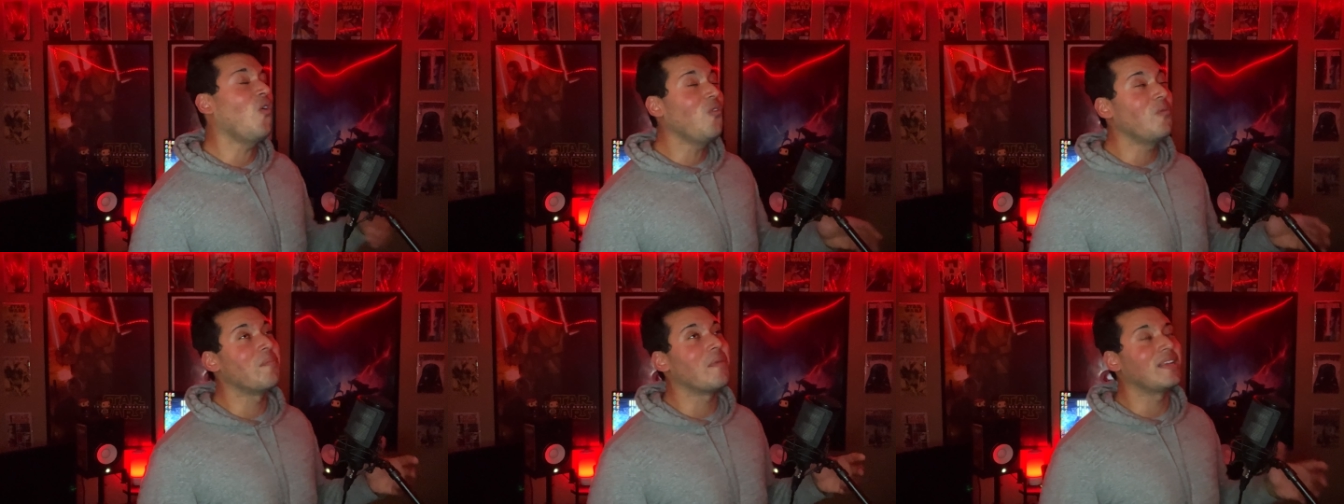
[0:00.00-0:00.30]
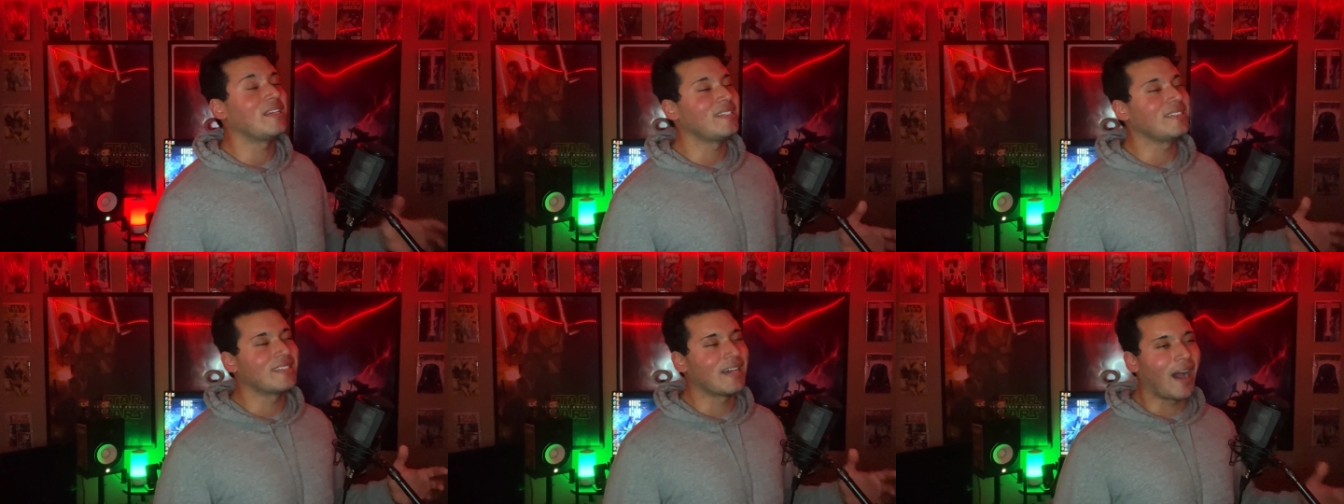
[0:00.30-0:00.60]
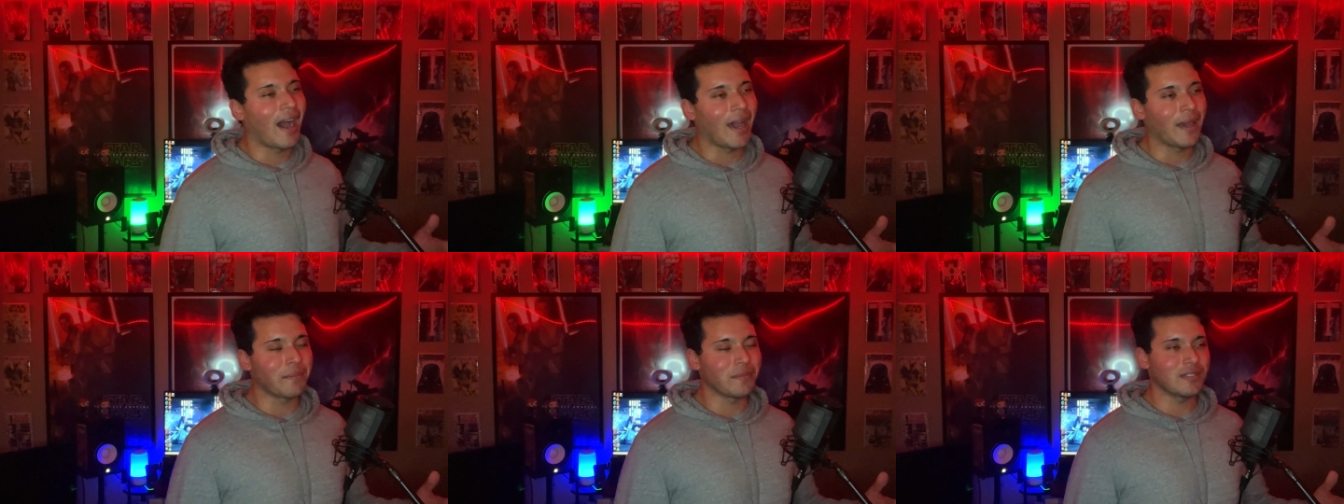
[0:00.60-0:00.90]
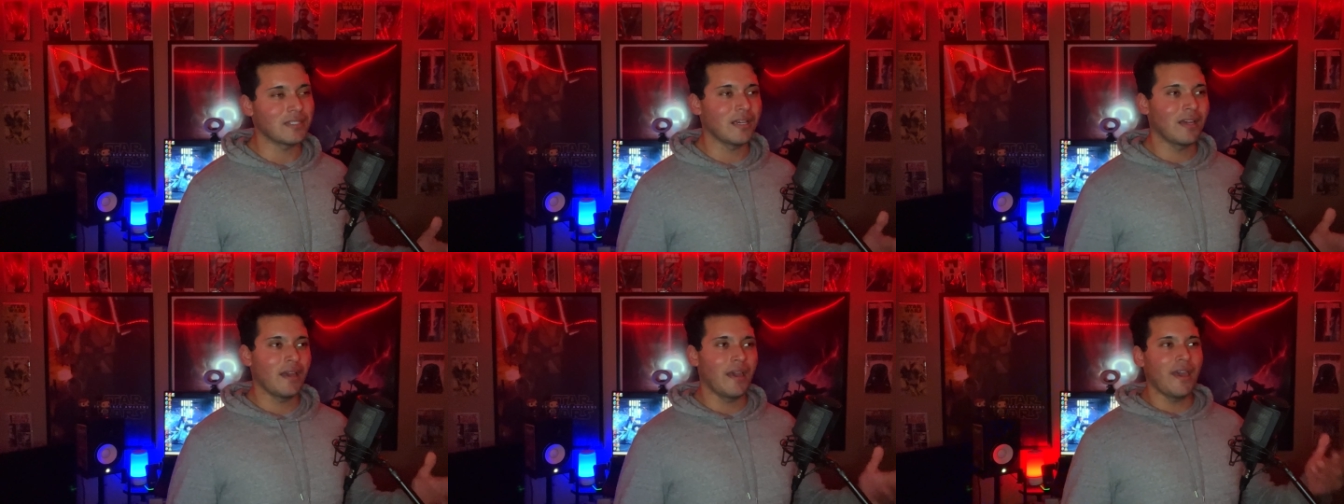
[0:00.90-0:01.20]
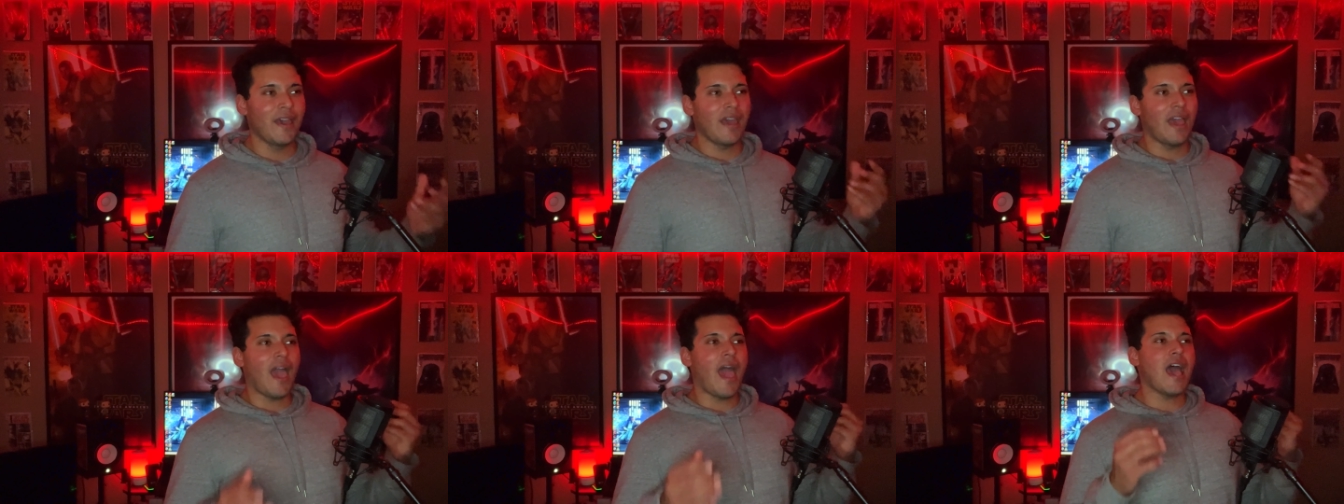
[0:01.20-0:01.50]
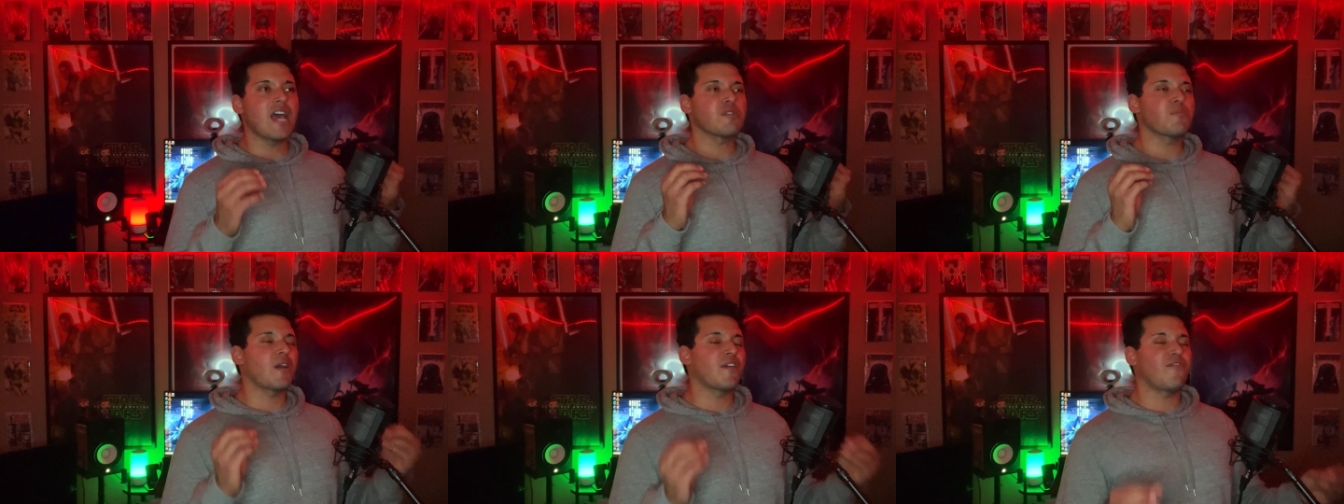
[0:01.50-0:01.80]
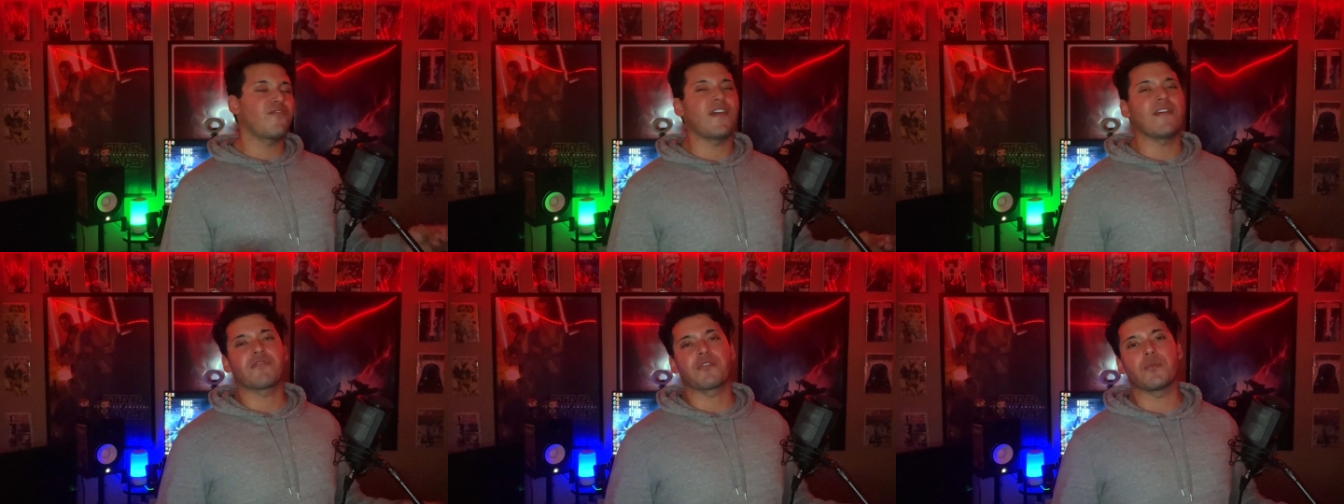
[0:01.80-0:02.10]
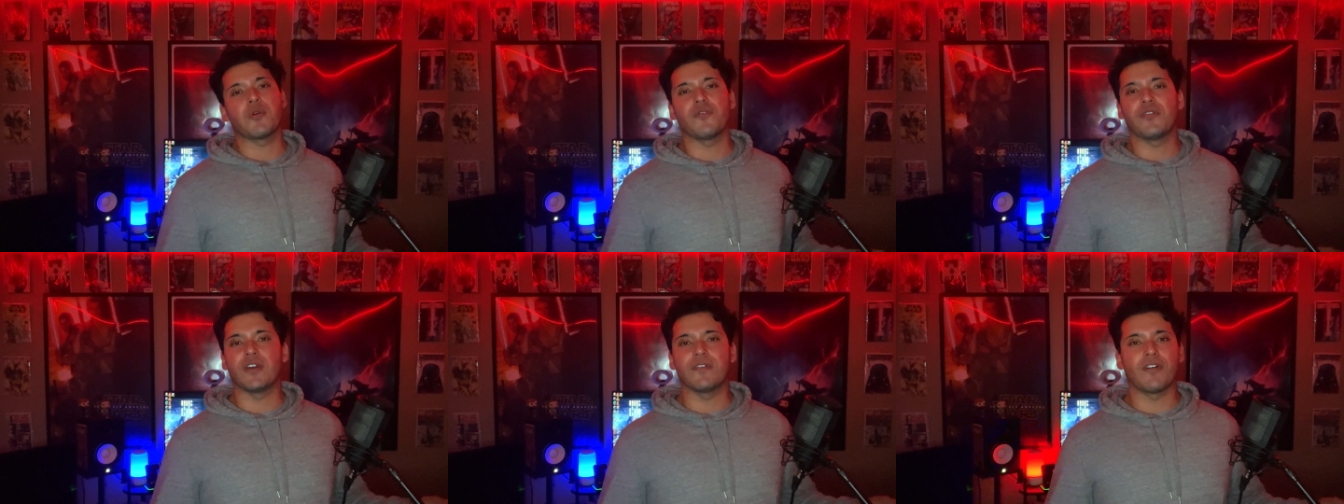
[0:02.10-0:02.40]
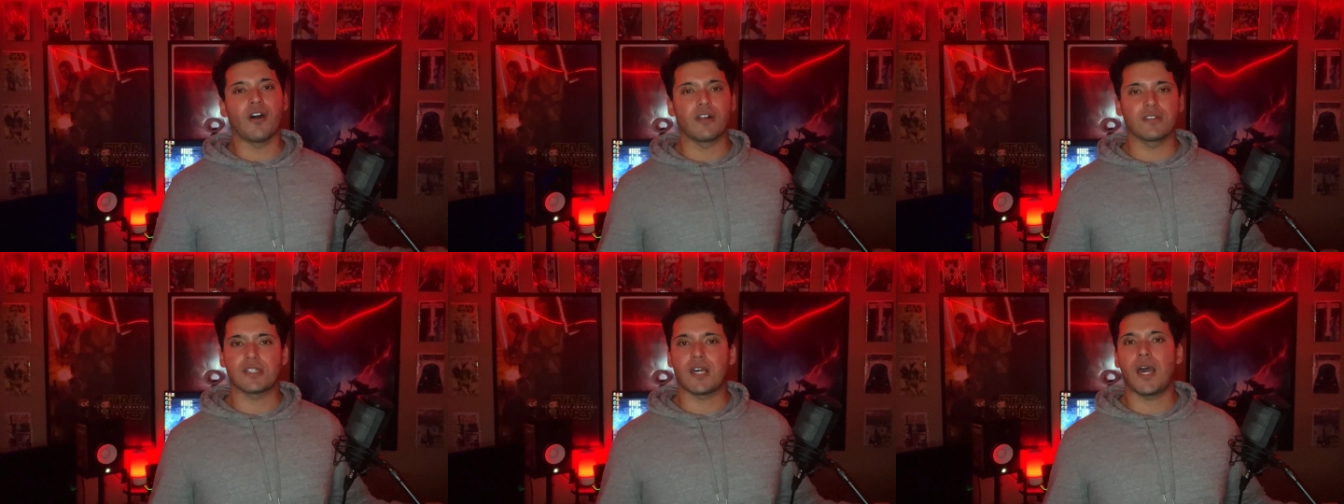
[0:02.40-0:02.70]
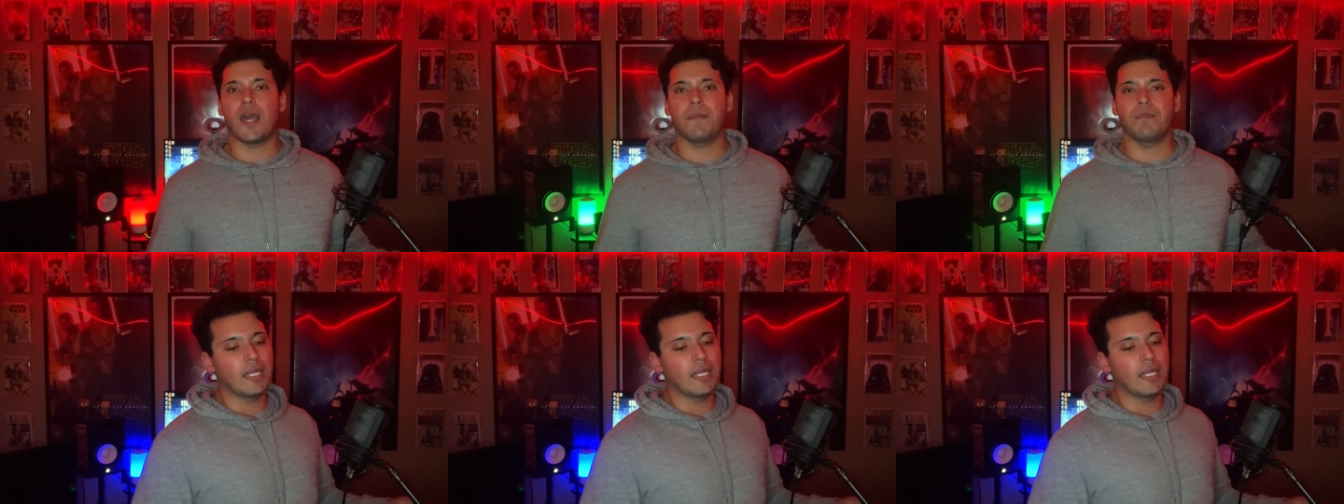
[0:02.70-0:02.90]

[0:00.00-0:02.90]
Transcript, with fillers: many times as my favorite movie of all time.